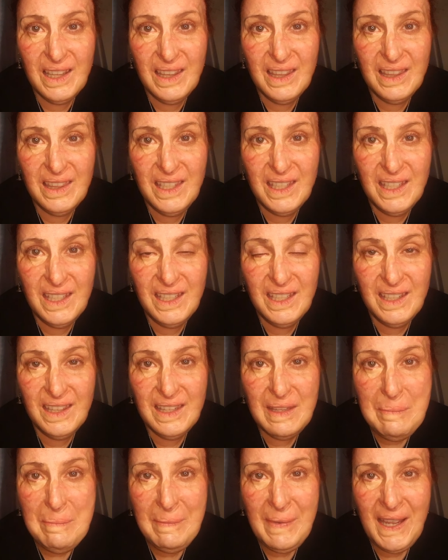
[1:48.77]
They
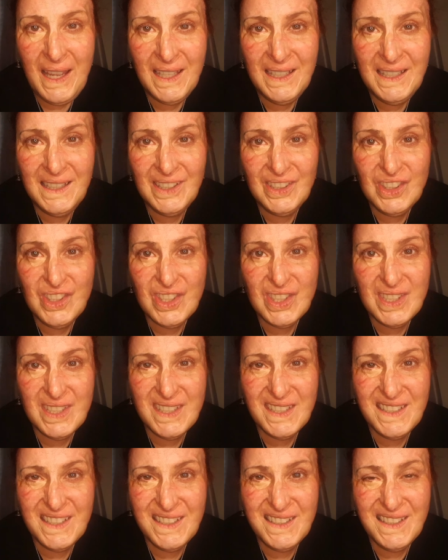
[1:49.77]
managed
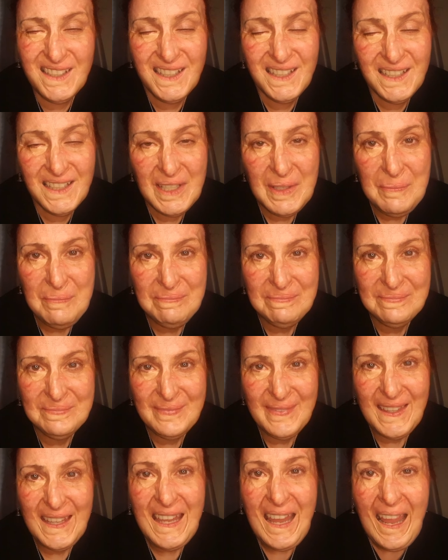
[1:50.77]

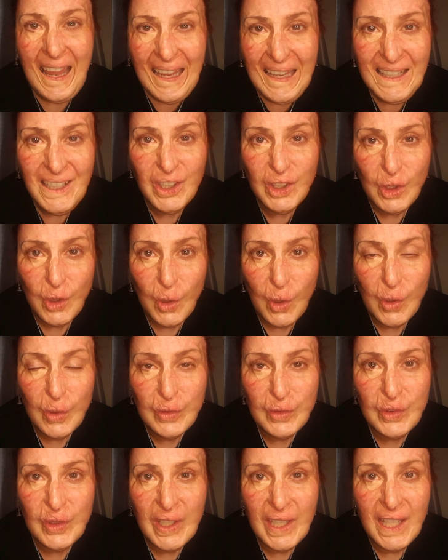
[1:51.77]
kind
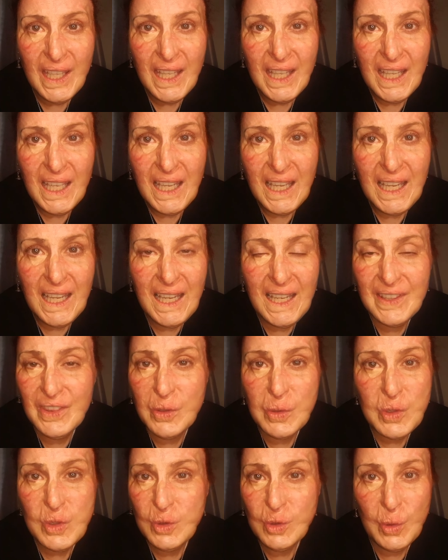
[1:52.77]
of, and
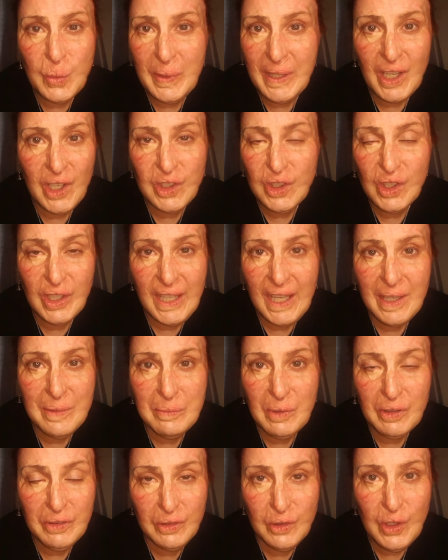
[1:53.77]
there's no way I could get
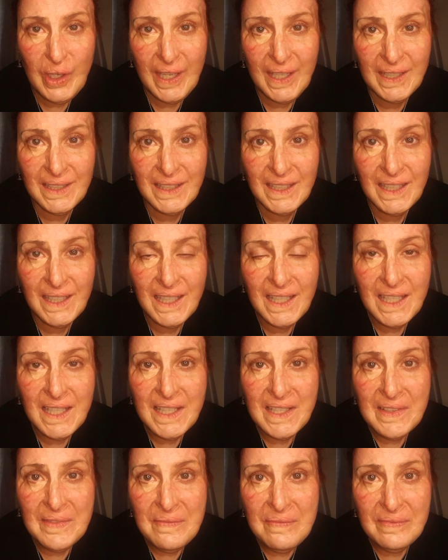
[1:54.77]
my foot in.
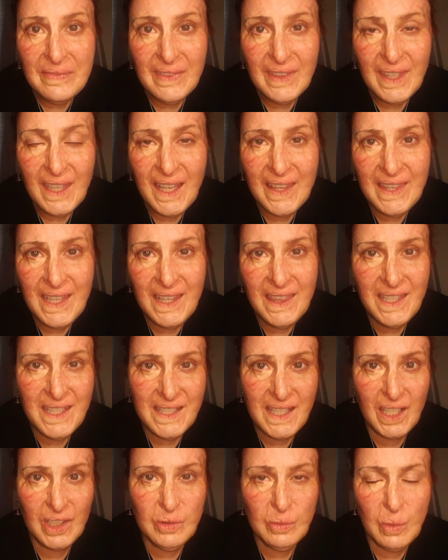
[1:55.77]
And then they
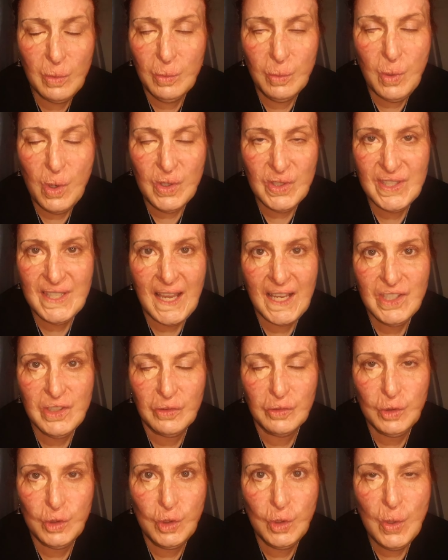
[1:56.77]
said, oh, what size
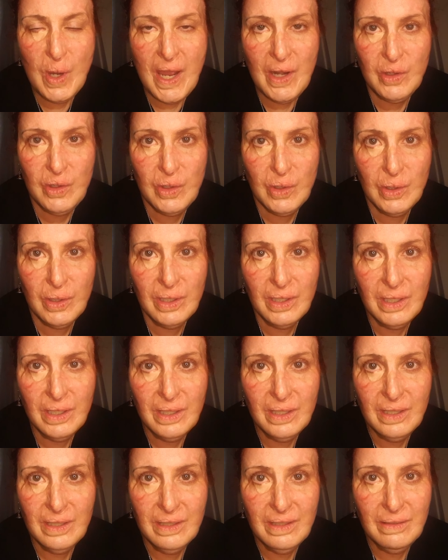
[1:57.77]
of shoe are you?
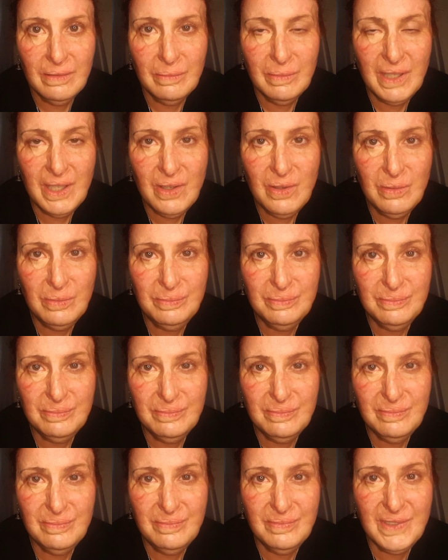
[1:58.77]
Well,
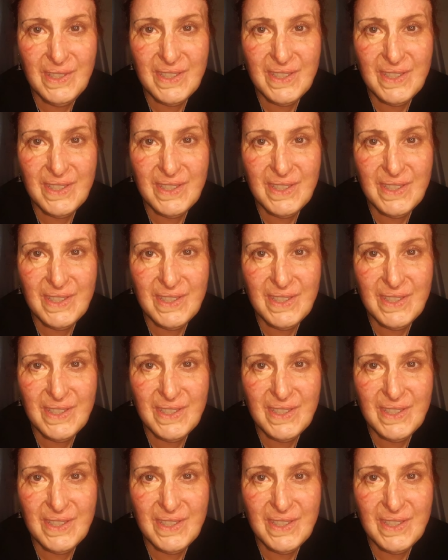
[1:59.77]
the